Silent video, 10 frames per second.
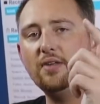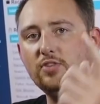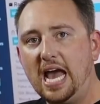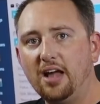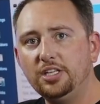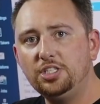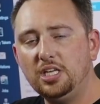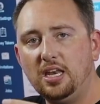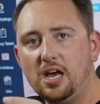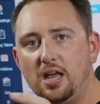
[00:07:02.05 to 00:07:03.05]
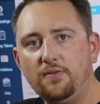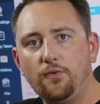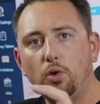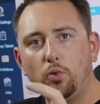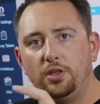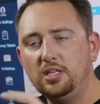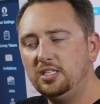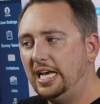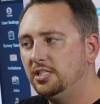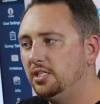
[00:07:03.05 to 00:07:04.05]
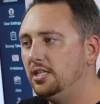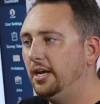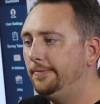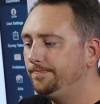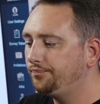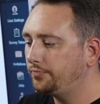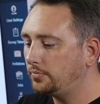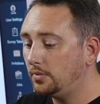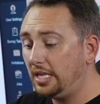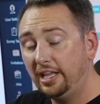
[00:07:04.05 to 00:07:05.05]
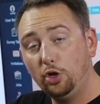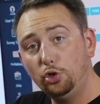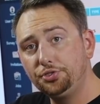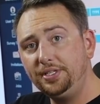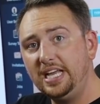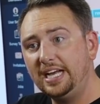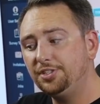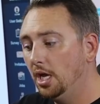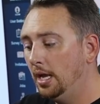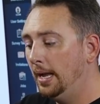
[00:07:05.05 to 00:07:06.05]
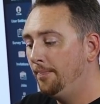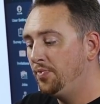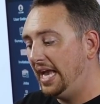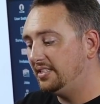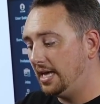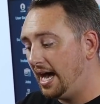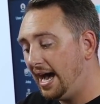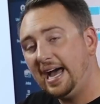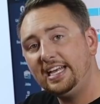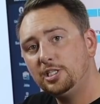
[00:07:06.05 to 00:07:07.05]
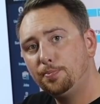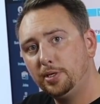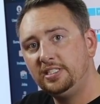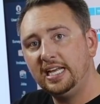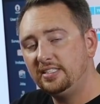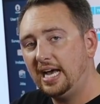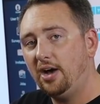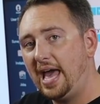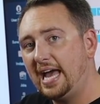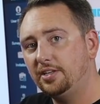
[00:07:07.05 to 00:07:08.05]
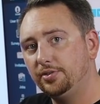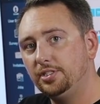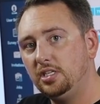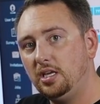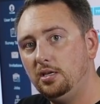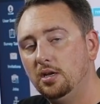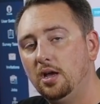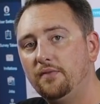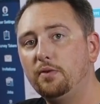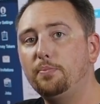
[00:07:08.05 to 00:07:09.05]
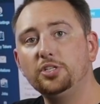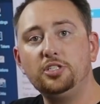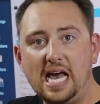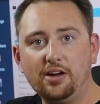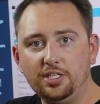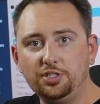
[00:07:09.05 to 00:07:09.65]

out of Dallas in Fort Worth in Texas there. And Culture Index has the highest percentile accuracy for personality